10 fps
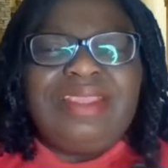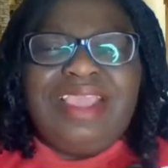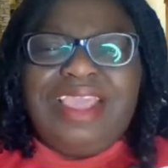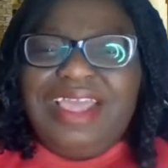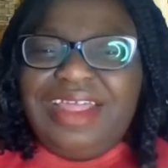
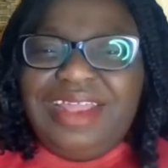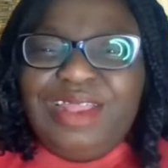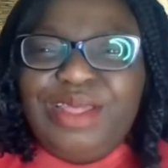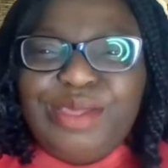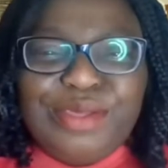
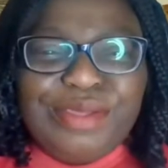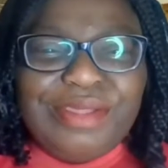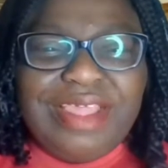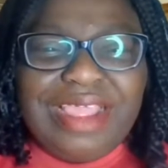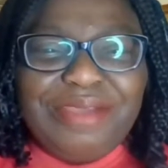Hello,
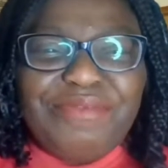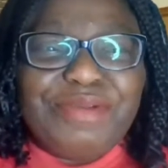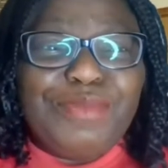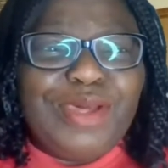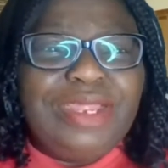
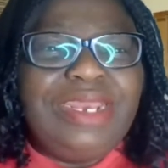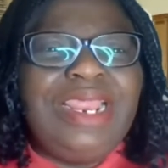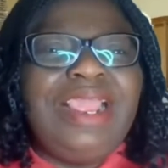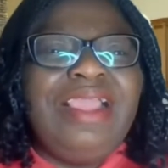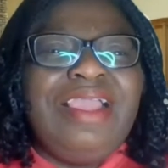everyone.
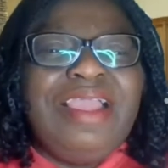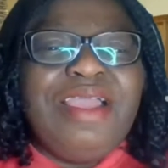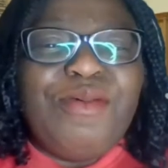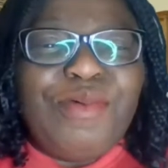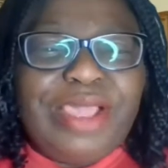
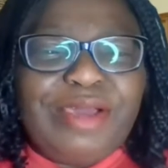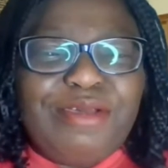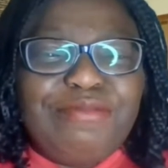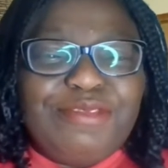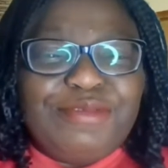
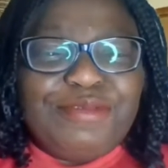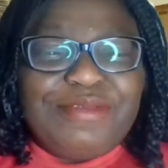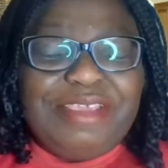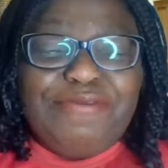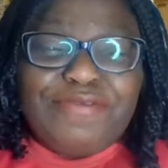Welcome to
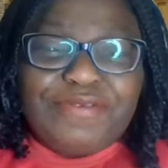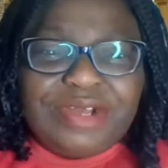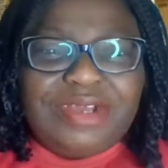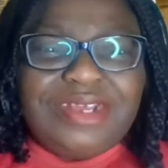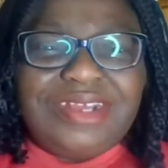a
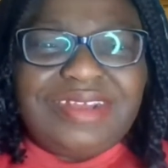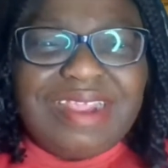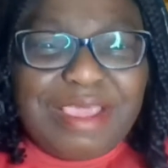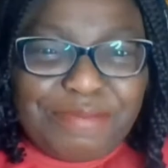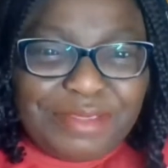fresh
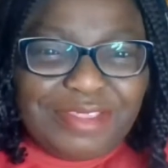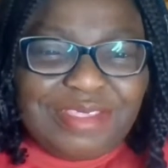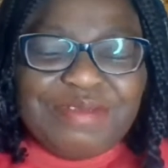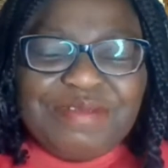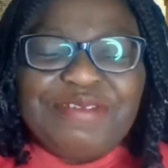
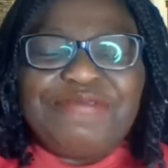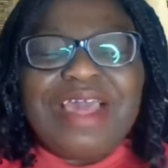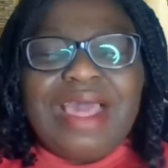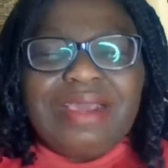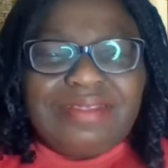episode of
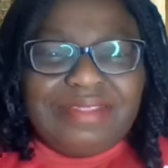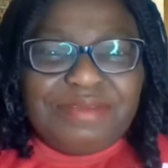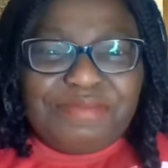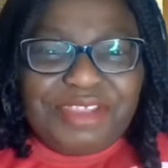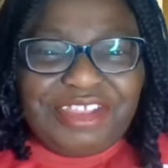Ask the
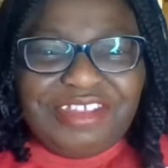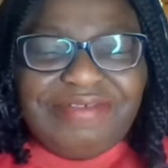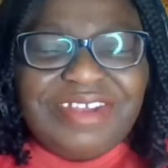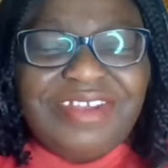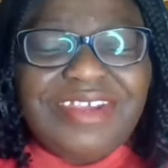
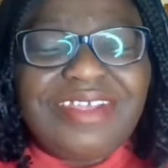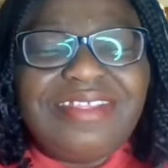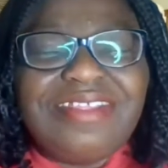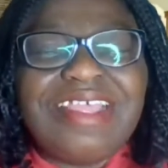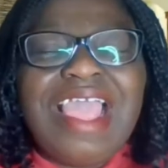Pediatrician.
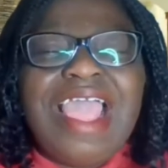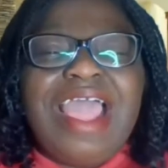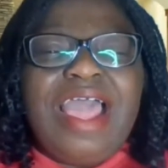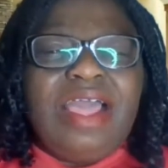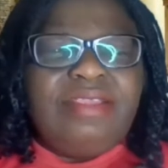
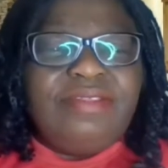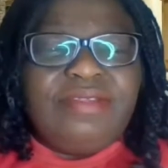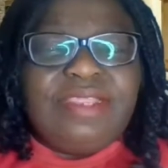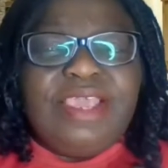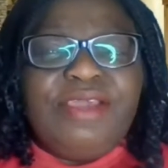And
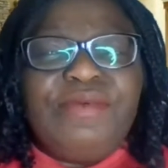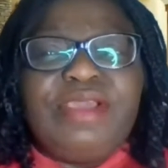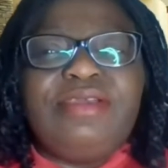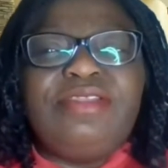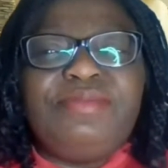today we're
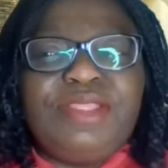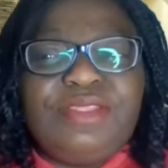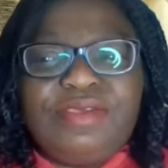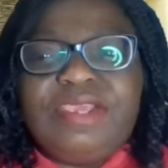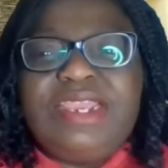going to be
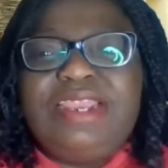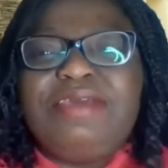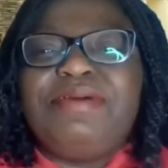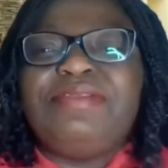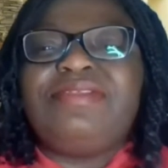talking
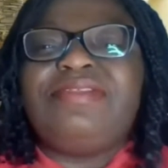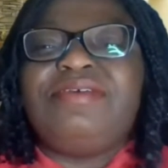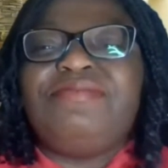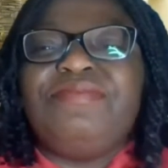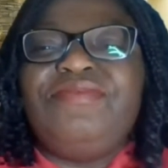about
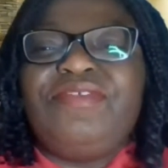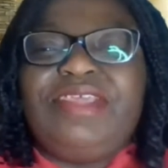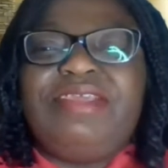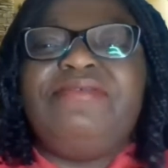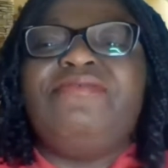
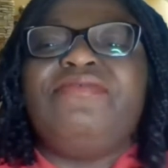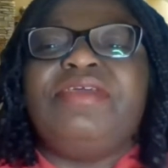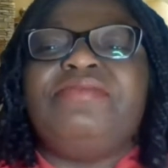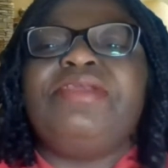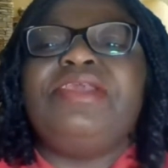something
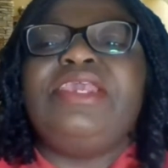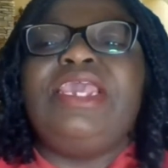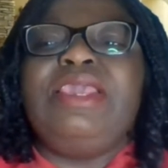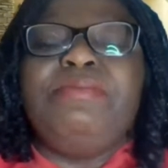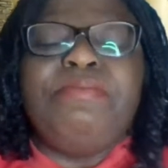very
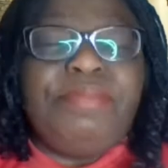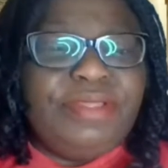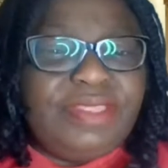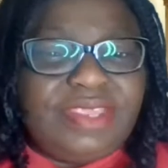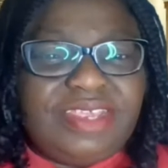
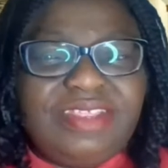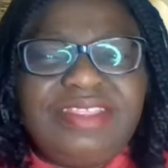important